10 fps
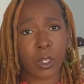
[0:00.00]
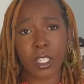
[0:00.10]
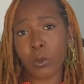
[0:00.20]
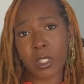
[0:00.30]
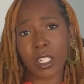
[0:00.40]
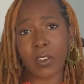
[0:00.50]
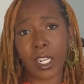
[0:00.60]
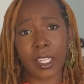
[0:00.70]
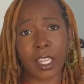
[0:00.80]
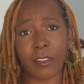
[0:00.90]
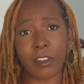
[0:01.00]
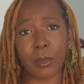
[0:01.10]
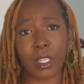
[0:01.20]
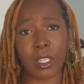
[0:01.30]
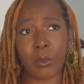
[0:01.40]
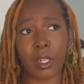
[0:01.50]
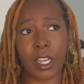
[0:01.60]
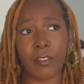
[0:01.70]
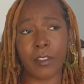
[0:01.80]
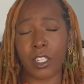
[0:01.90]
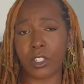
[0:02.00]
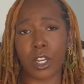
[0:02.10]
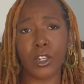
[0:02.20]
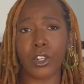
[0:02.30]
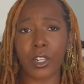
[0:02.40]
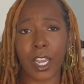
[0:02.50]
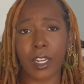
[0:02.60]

It wasn't even like that for me when I finished undergrad,